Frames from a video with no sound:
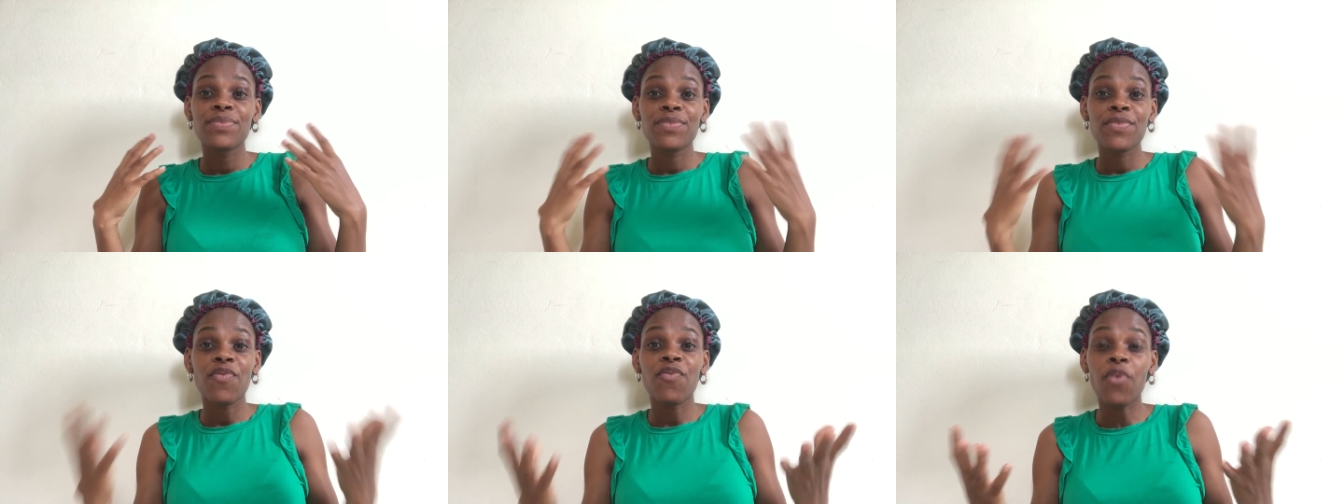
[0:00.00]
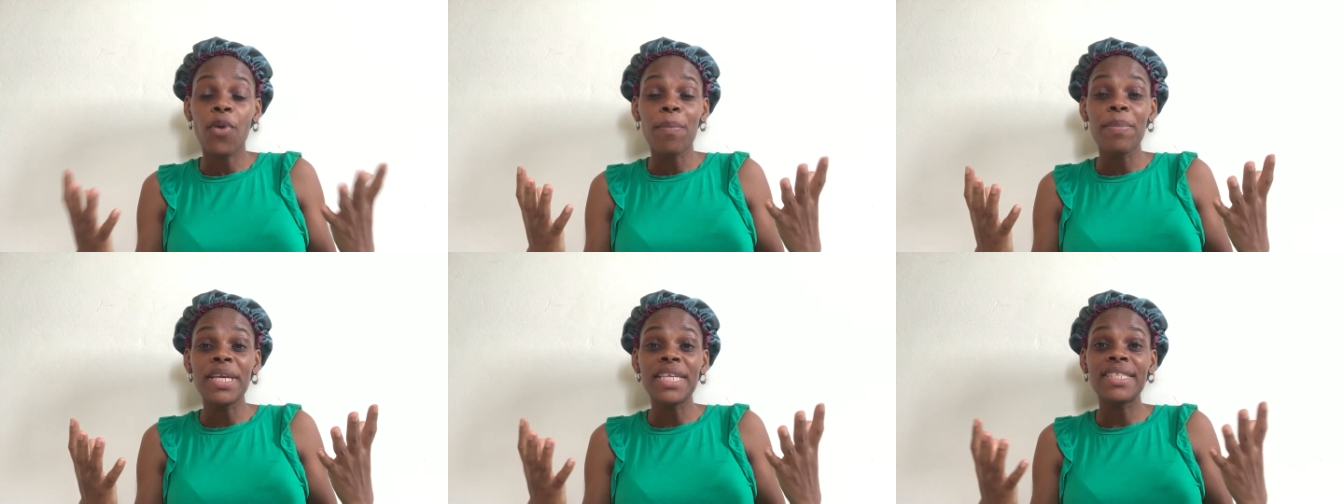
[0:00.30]

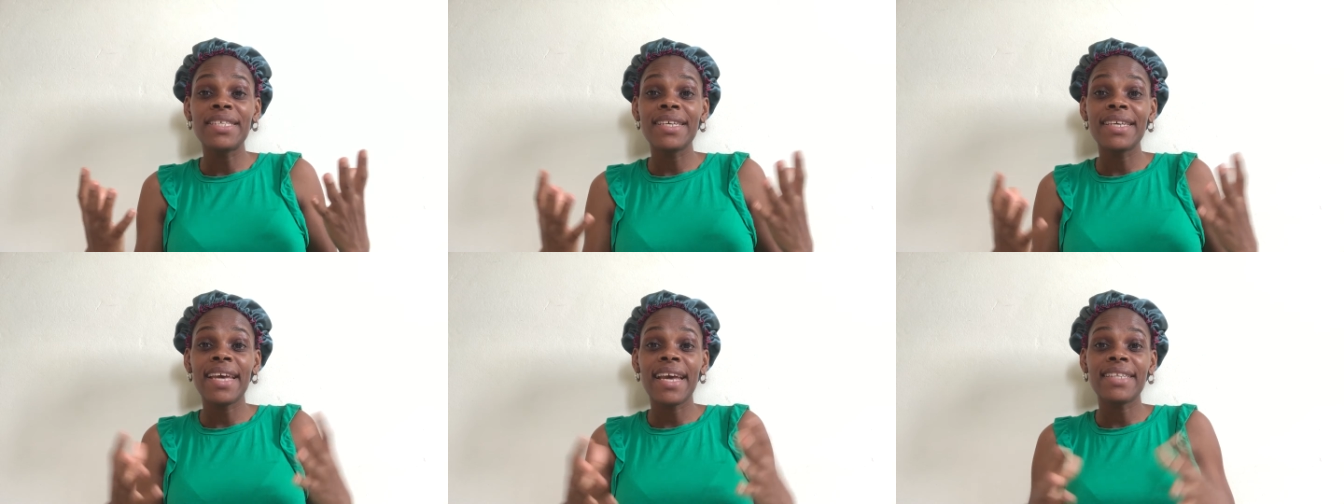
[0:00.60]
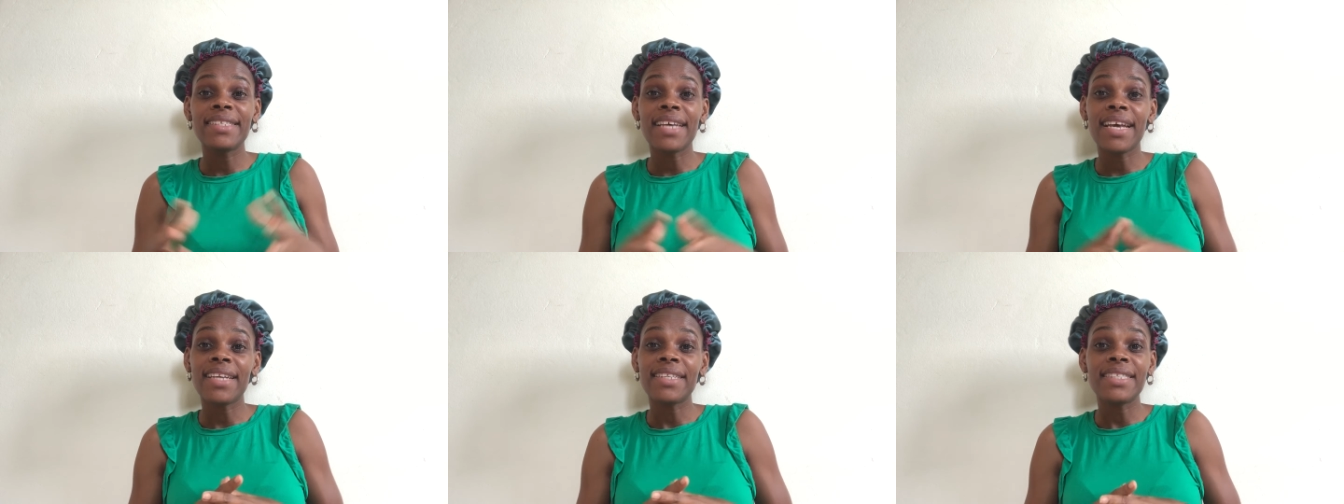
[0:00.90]
for me to
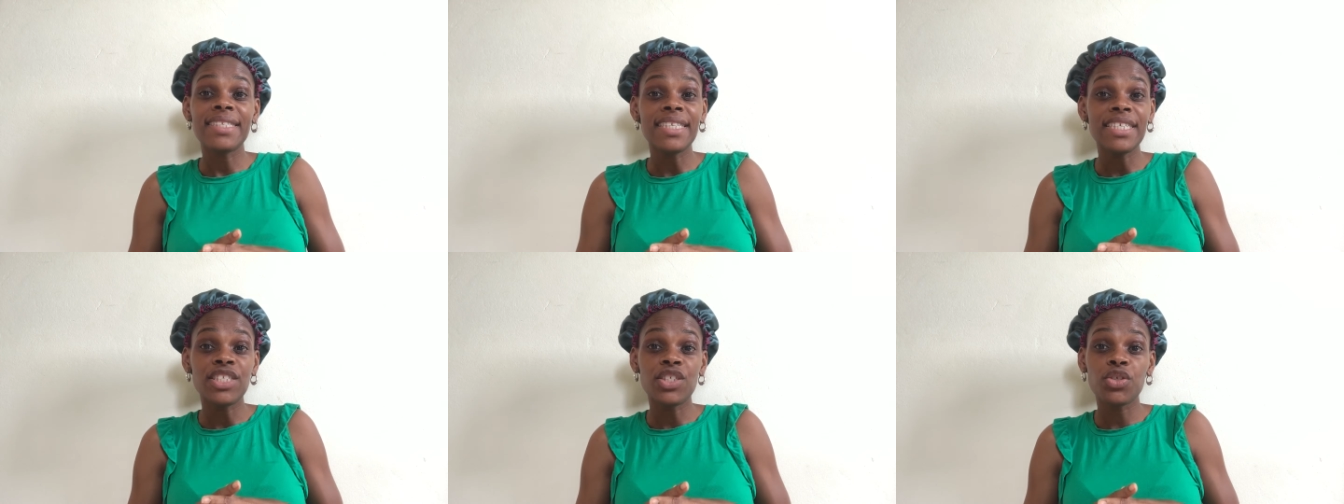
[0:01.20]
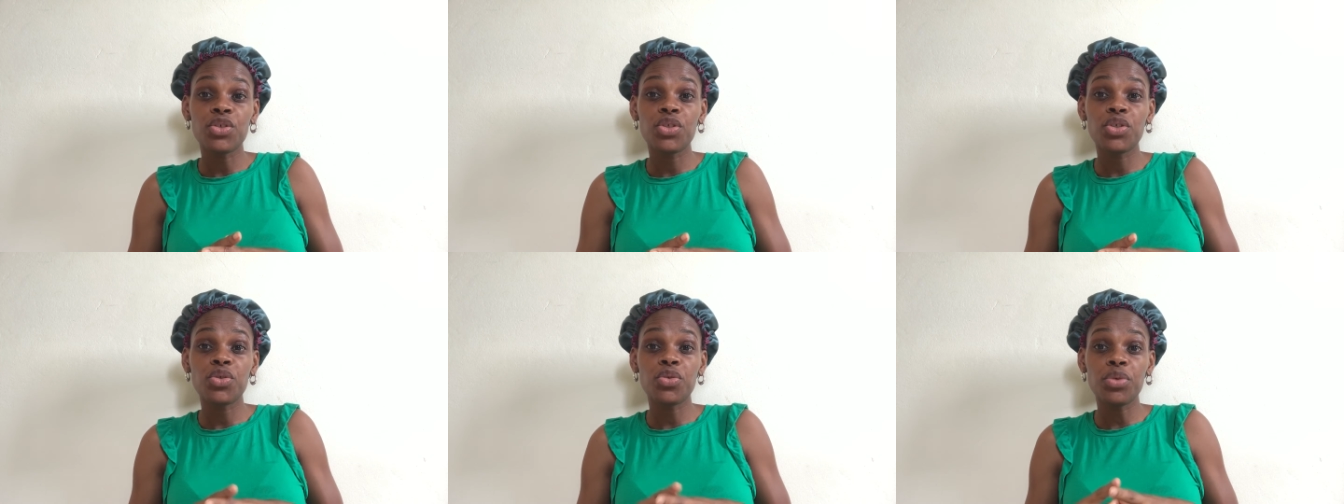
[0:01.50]
get a
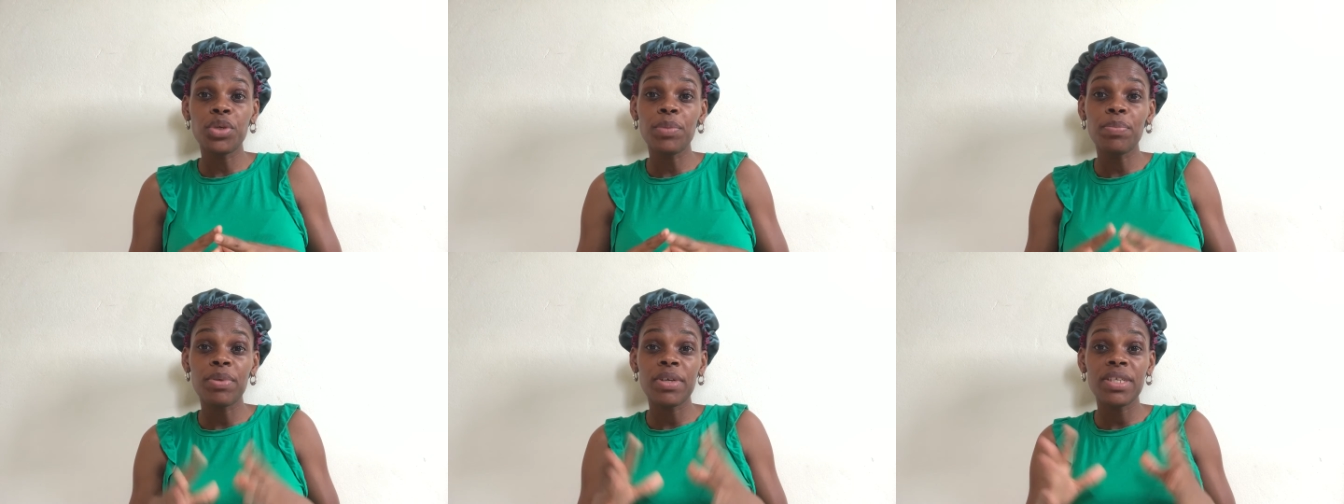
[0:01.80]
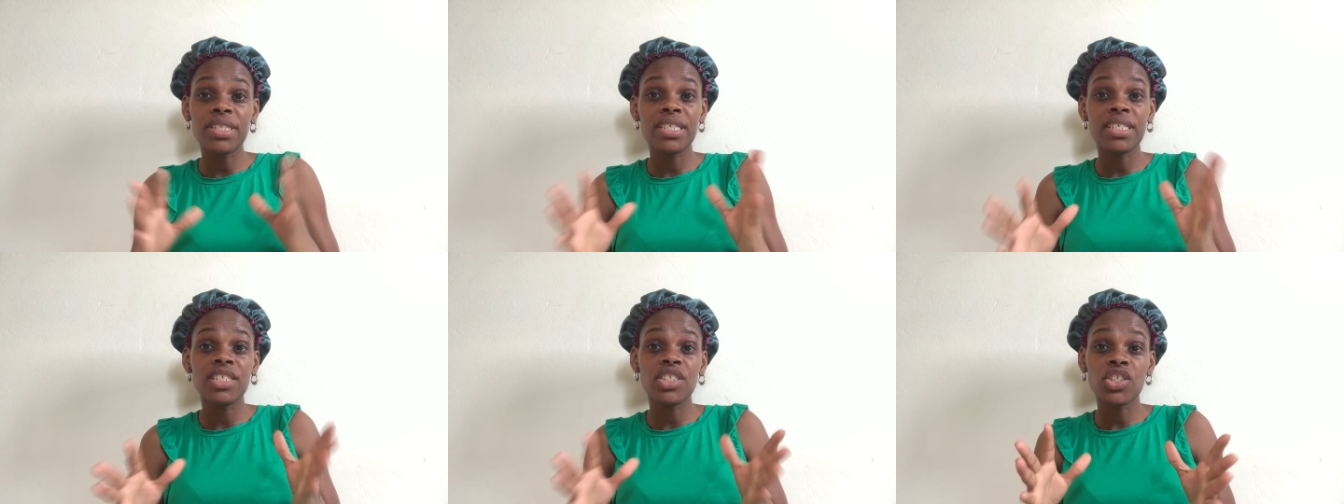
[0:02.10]
teacher 3
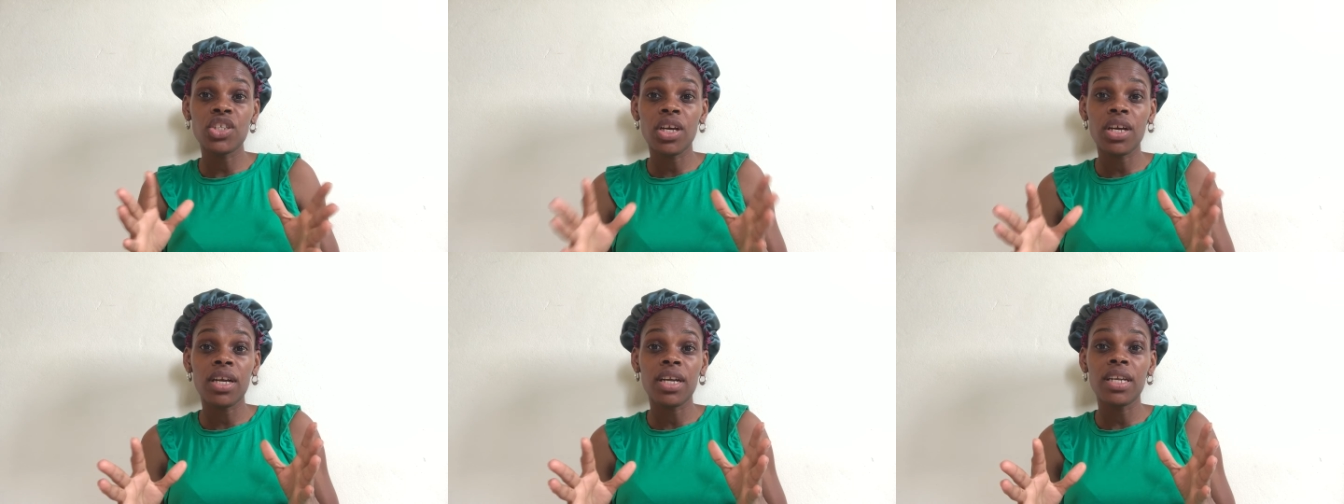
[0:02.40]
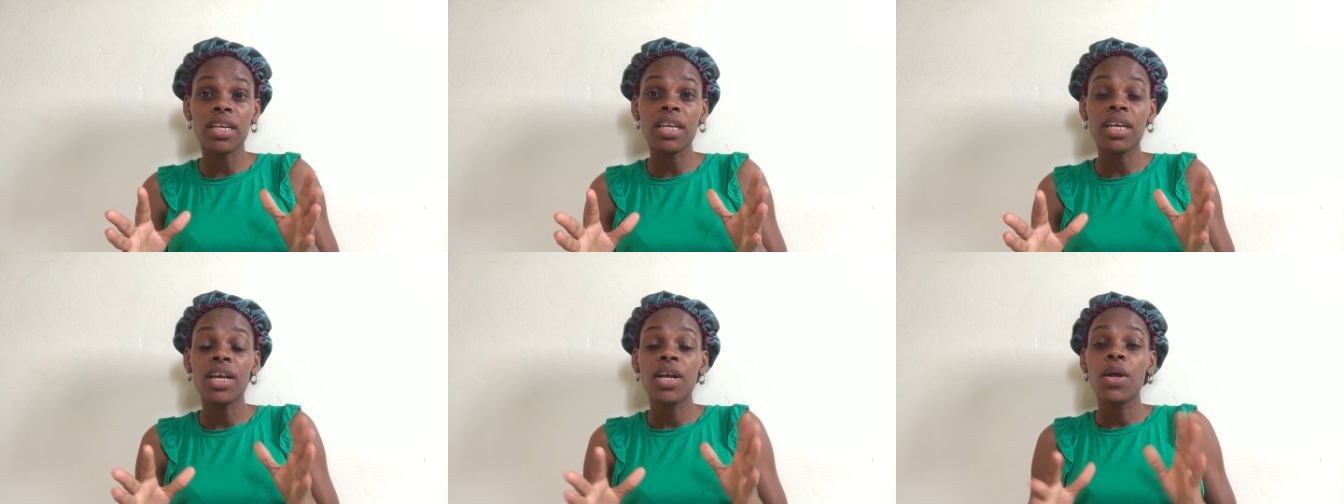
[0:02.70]

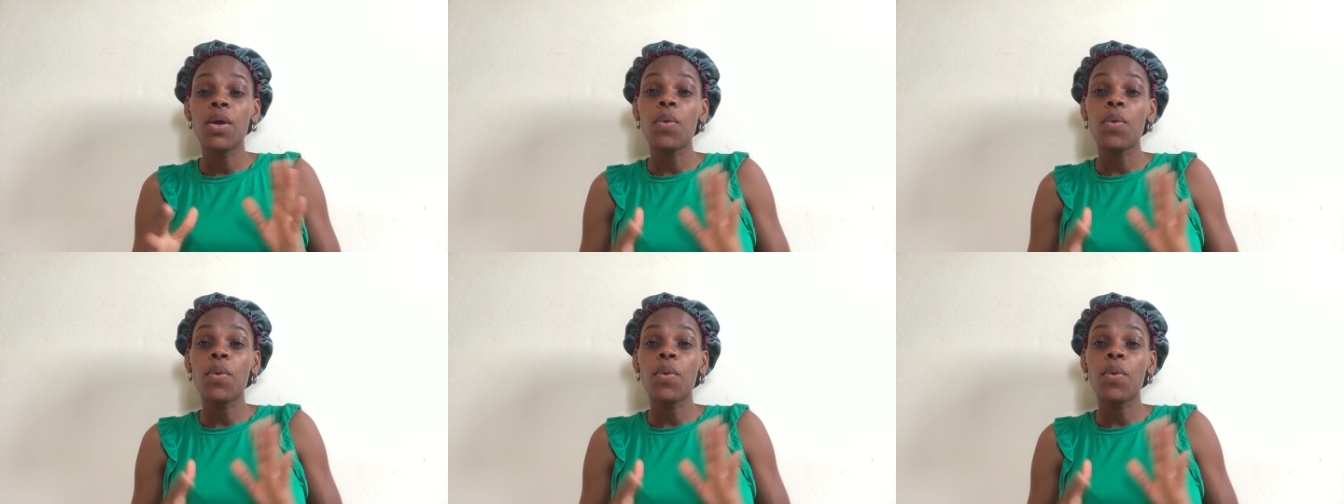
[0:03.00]
position